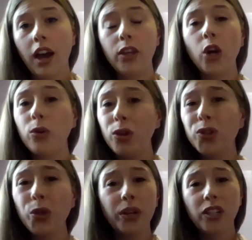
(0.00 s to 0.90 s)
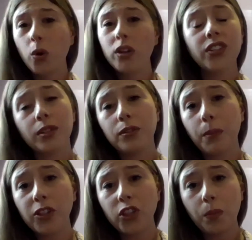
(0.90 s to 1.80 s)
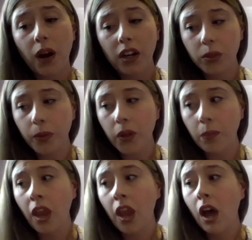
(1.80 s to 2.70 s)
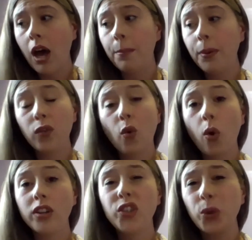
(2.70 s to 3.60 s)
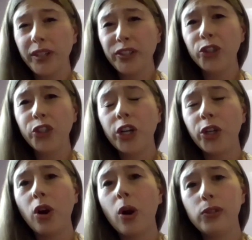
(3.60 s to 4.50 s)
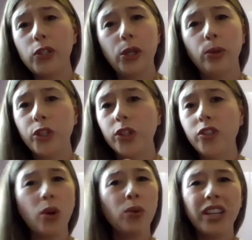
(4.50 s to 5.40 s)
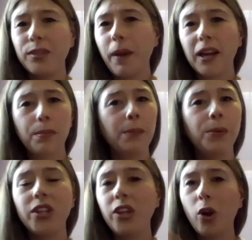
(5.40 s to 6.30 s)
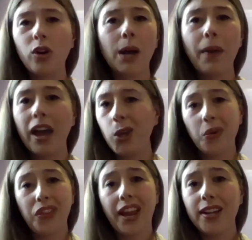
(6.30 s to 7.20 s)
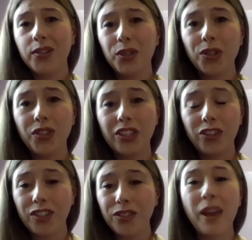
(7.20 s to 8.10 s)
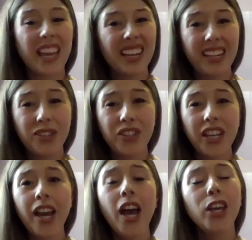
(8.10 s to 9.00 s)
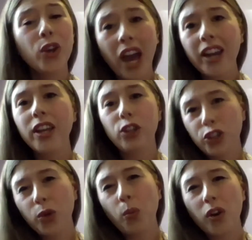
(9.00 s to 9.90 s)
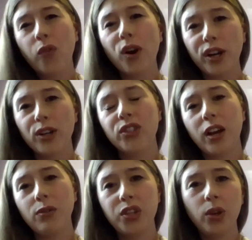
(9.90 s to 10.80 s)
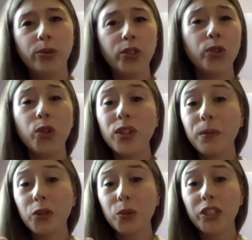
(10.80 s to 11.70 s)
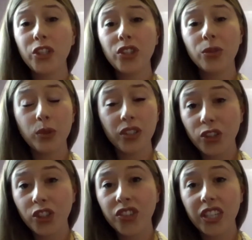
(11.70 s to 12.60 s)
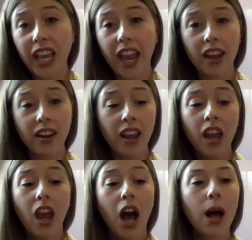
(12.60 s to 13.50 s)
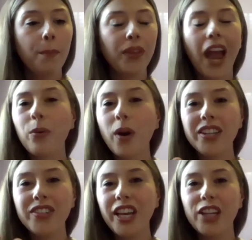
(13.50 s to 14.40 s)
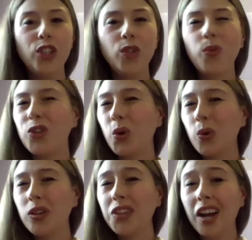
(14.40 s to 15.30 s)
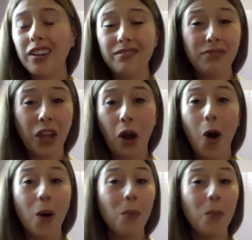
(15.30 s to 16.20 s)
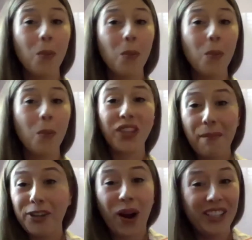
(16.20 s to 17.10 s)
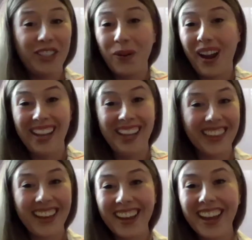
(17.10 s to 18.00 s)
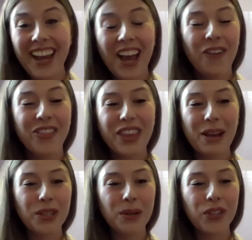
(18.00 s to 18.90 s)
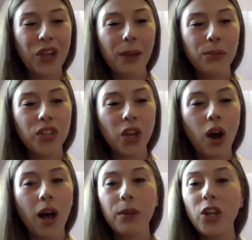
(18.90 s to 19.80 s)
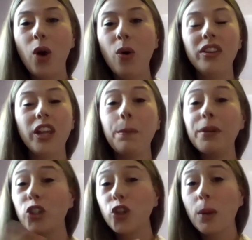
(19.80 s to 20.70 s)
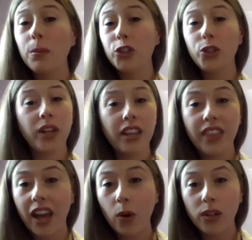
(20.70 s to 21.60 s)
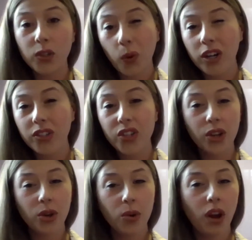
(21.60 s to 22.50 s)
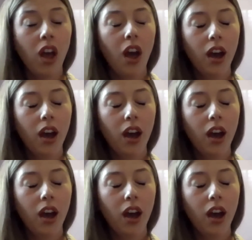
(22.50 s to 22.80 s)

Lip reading: You know, use your resources as much as possible. But of course, do research on your own too. Just don't expect people to, you know, come at you with answers and just make it easy. You should work for it yourself too. So do as much research as you can. I run into issues with tools on almost every time I try and do anything with them sometimes. So, you know, a little bit of troubleshooting, that always works too.